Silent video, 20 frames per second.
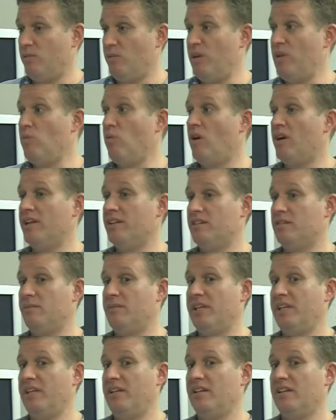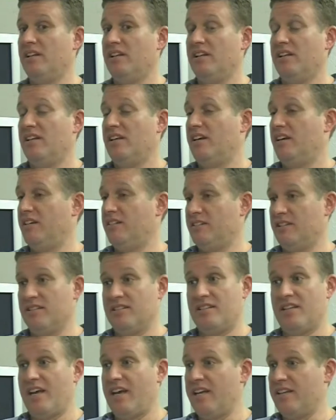We want it to be a
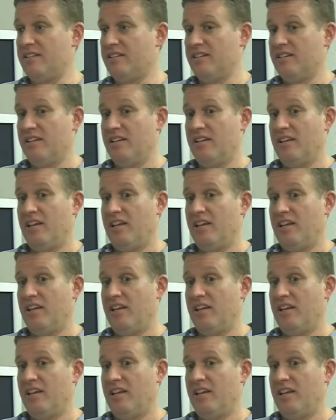success,